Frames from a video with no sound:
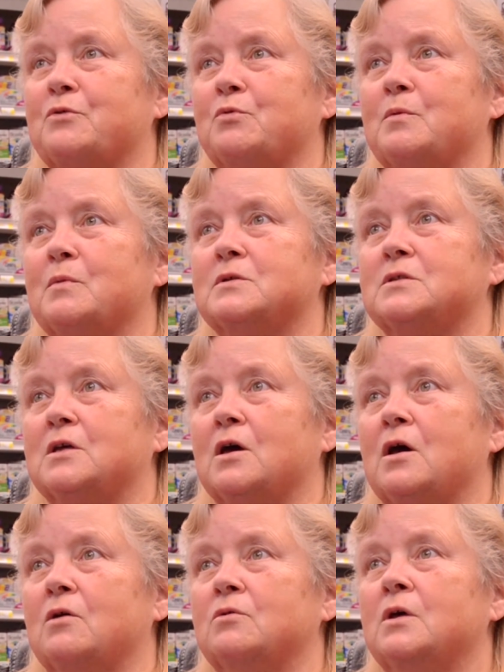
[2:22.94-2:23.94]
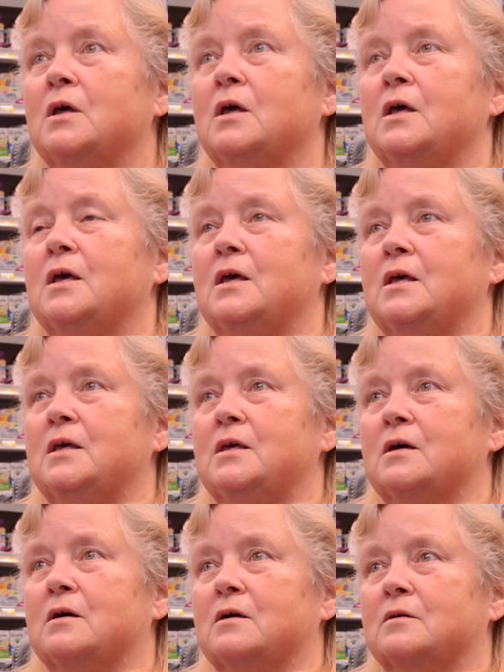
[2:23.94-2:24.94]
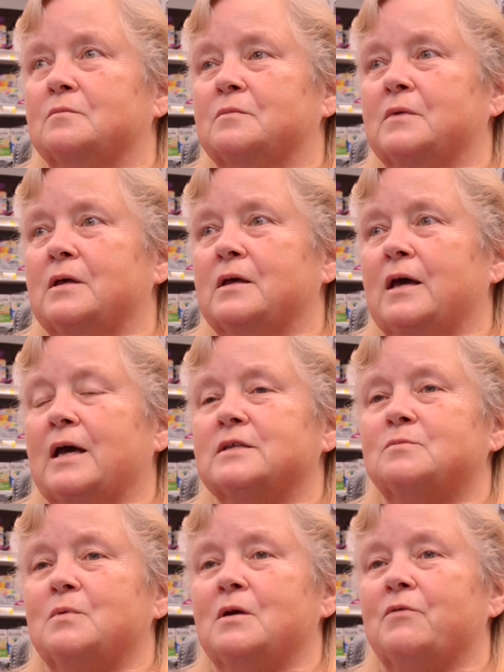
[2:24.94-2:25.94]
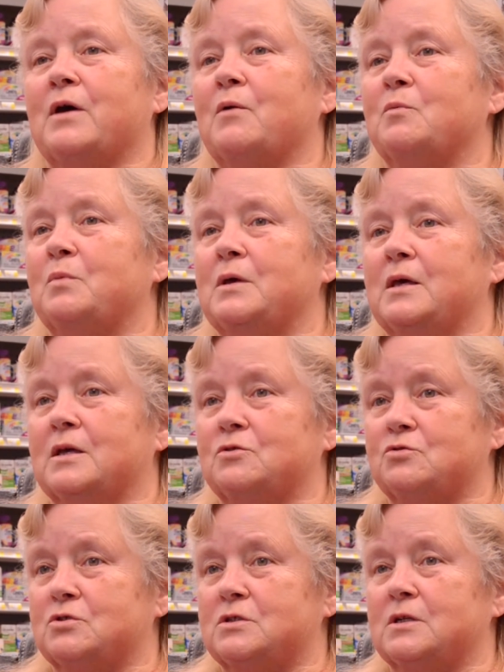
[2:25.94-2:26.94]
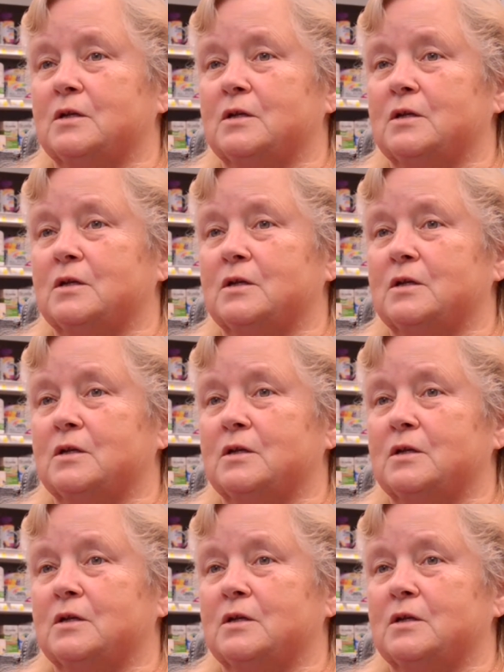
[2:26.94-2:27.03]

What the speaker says: 3 months ago, he asked me if I would be interested